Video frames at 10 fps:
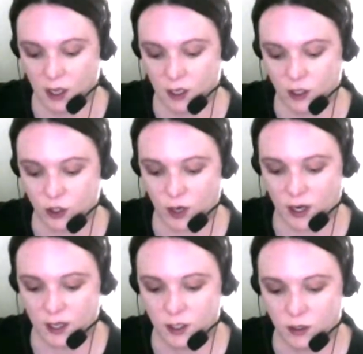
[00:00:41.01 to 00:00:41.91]

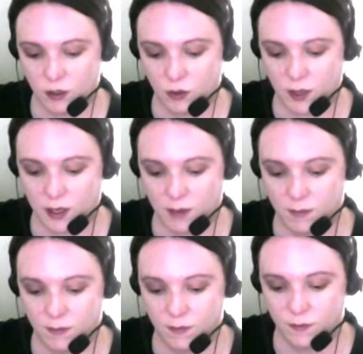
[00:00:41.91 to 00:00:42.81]
Try to
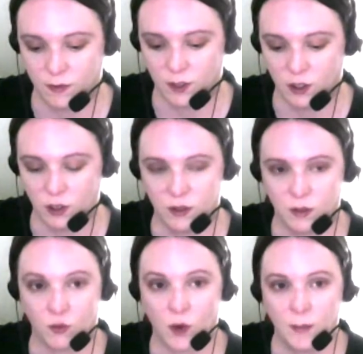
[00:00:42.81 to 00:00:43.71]
do
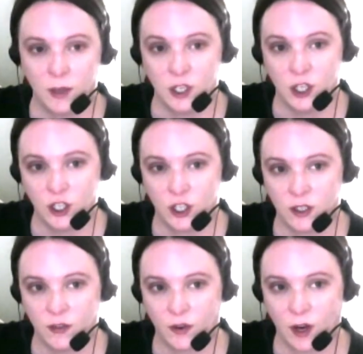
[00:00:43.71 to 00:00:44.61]
some
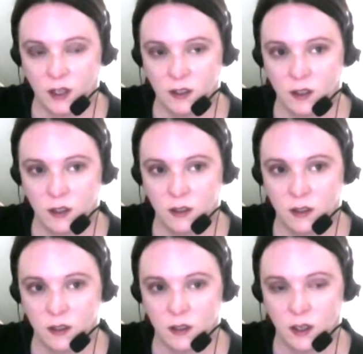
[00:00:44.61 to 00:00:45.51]
repetitious phrases